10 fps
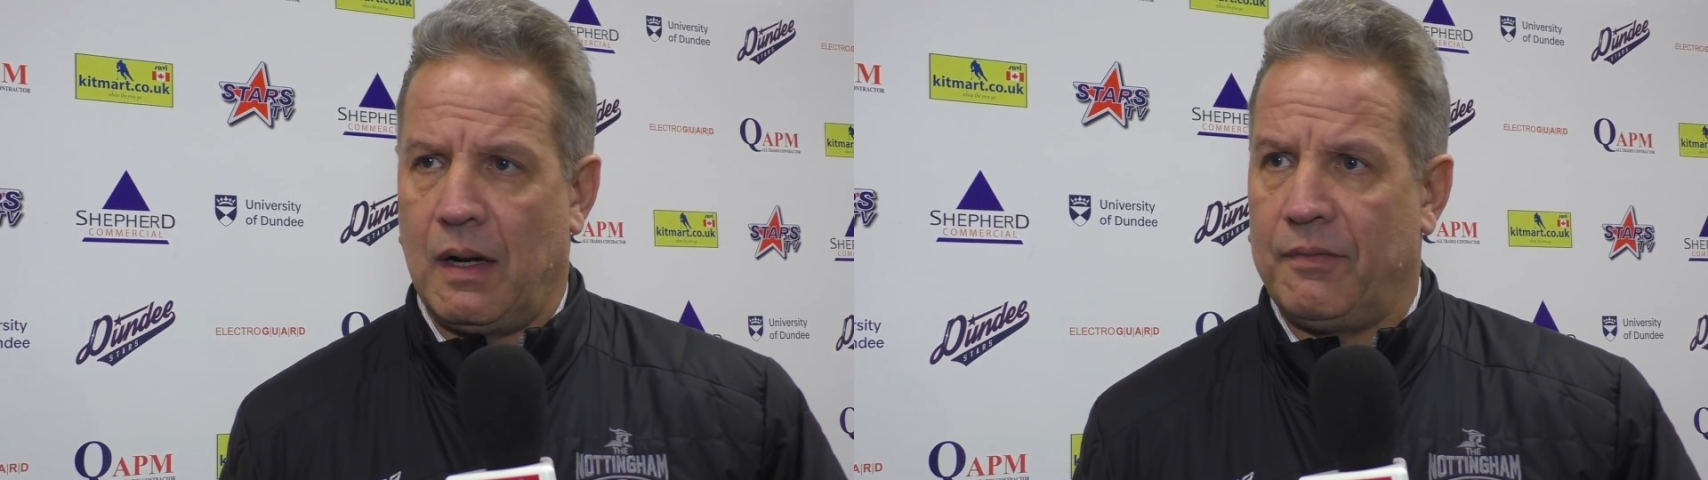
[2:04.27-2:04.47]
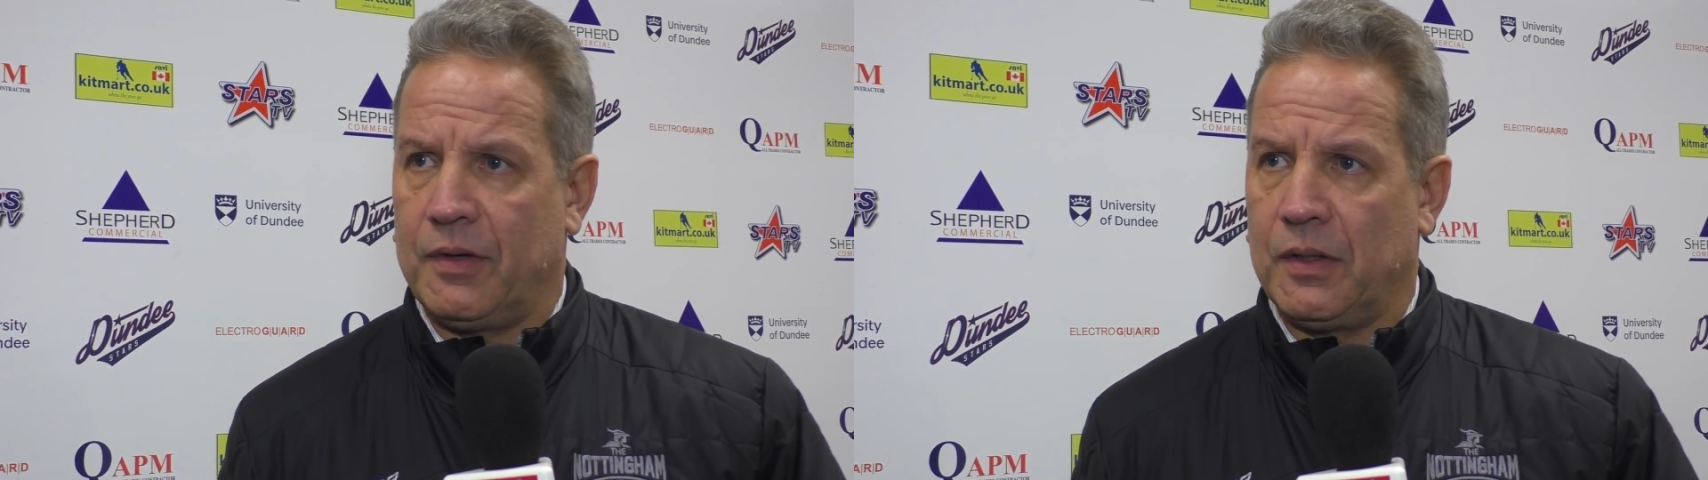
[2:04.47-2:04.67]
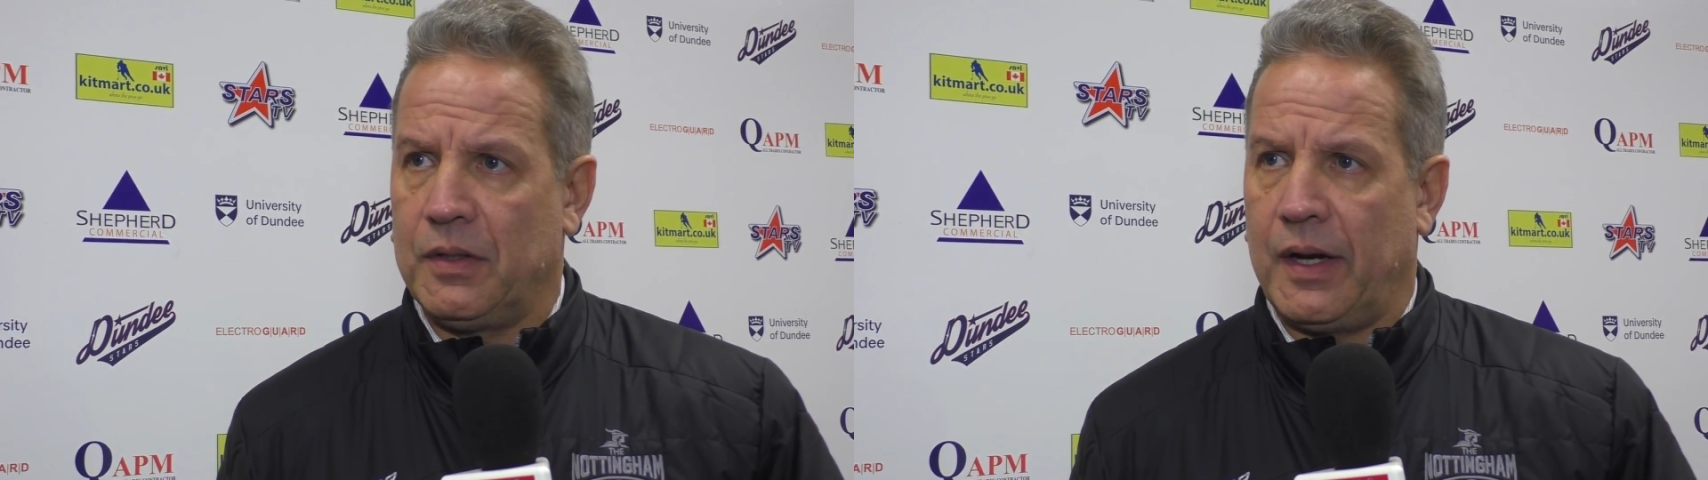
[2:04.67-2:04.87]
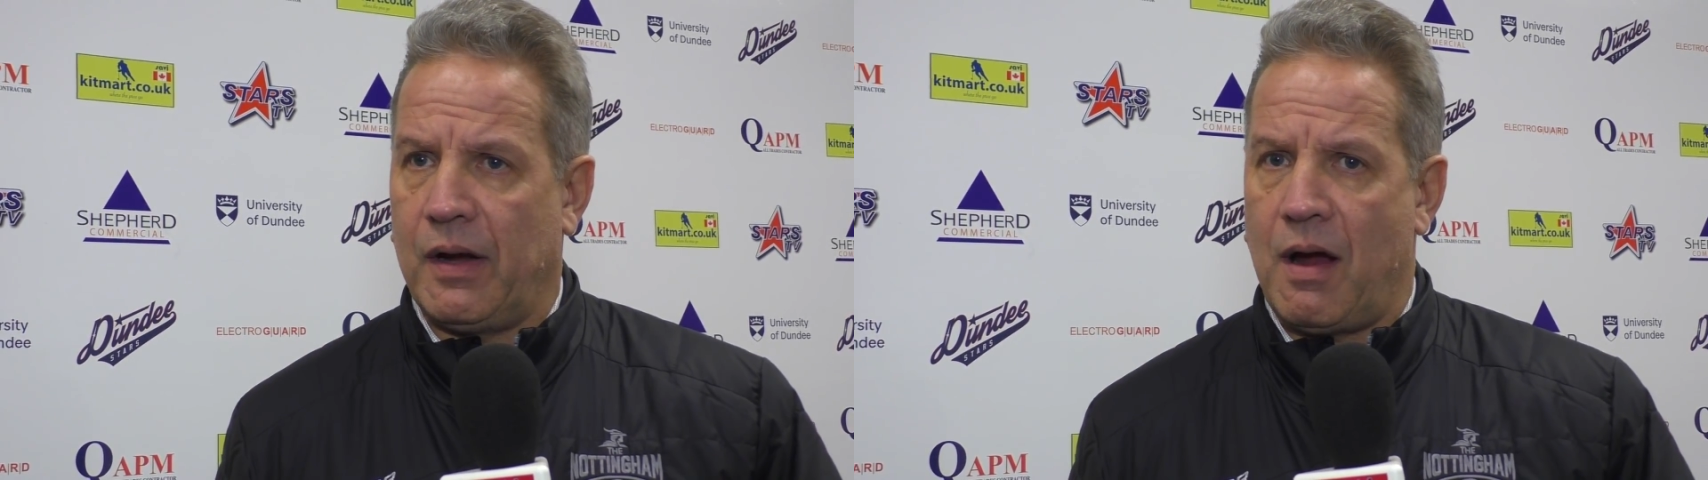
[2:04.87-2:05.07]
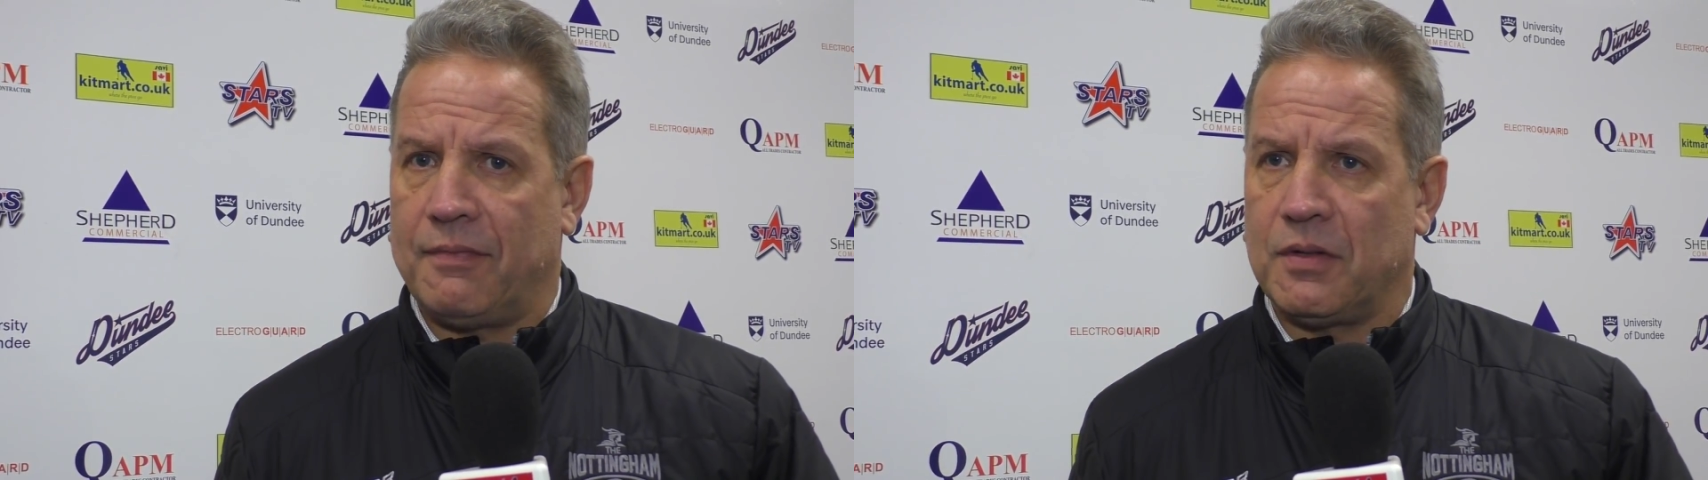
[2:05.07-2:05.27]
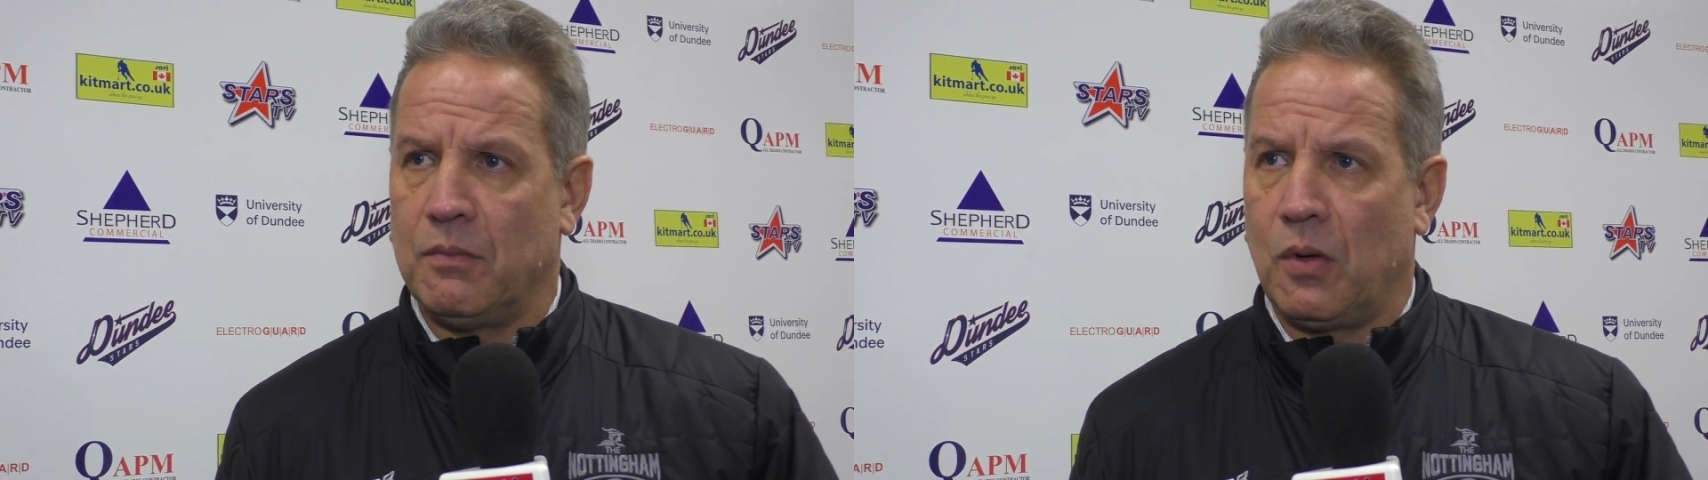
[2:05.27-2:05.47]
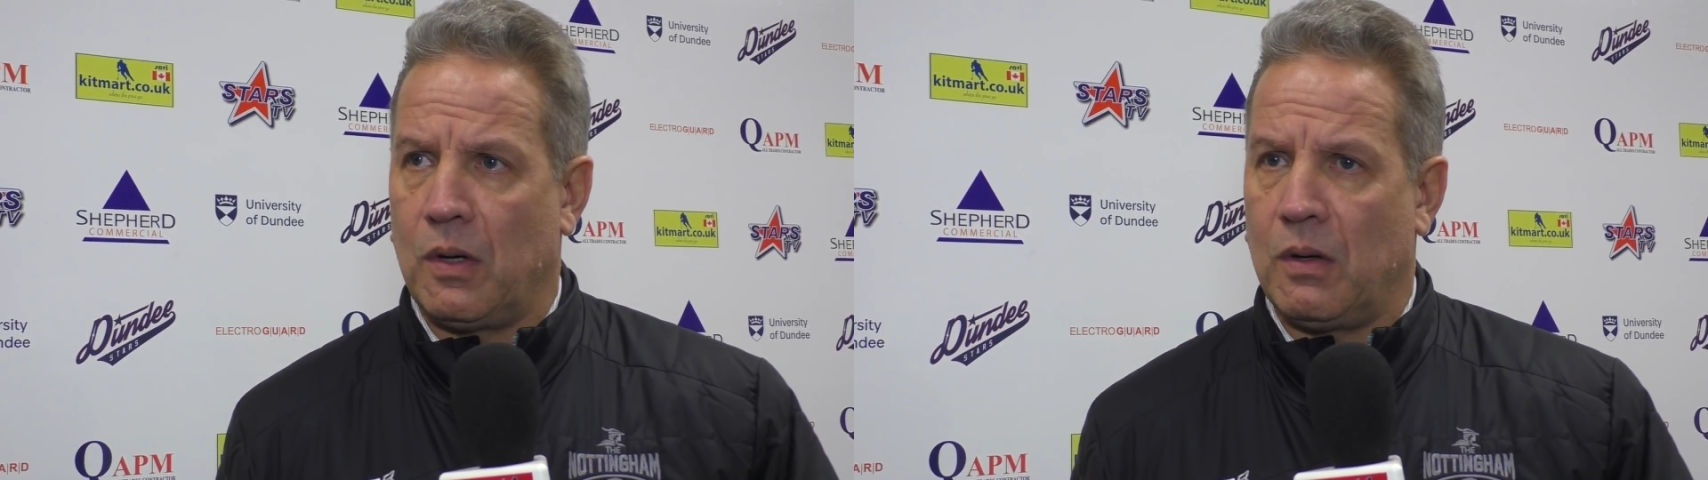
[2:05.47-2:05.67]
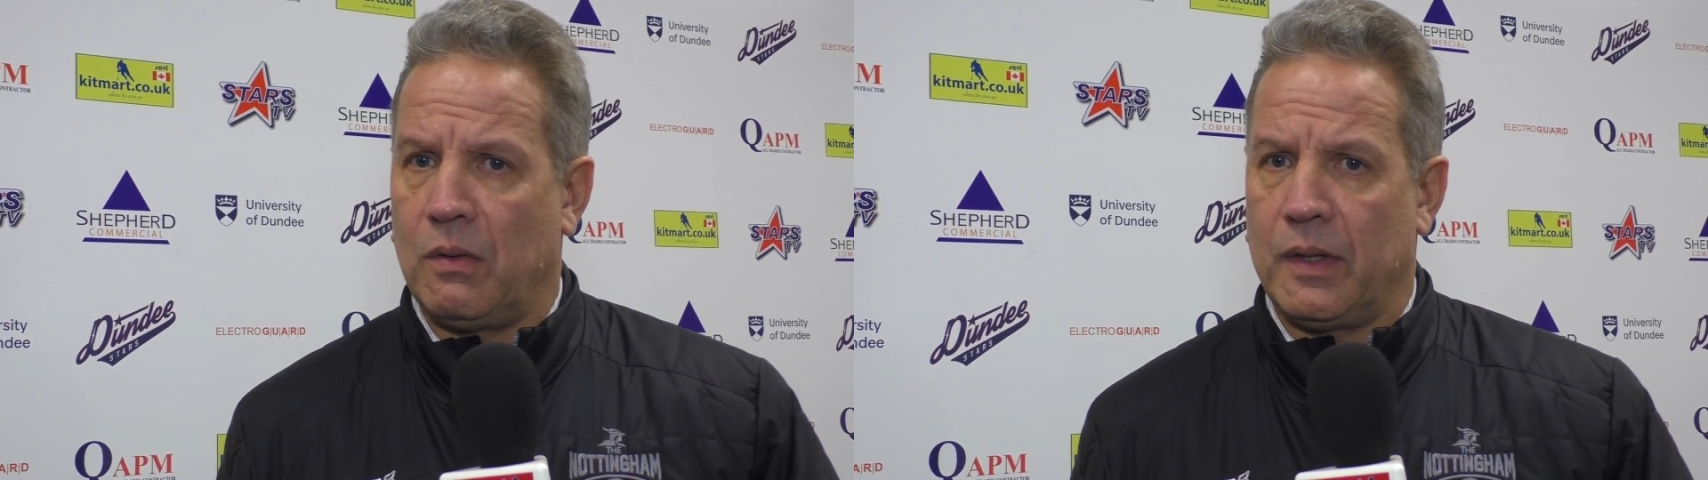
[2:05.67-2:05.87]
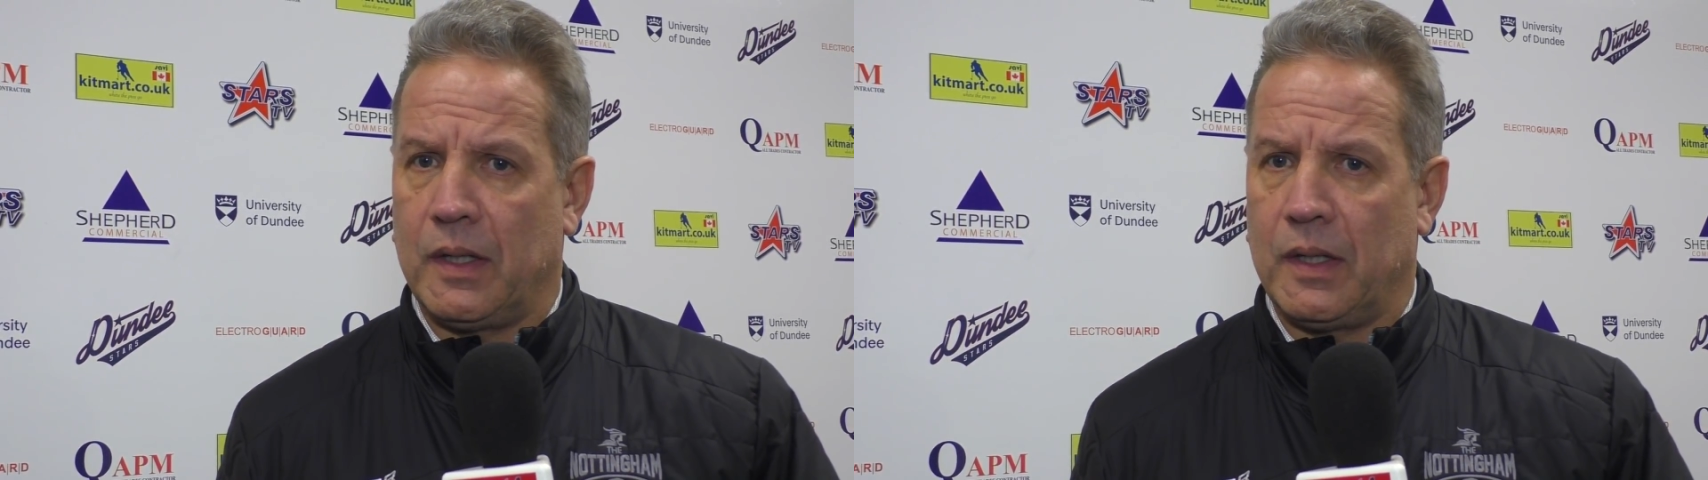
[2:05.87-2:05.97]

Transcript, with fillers: have a good day off tomorrow,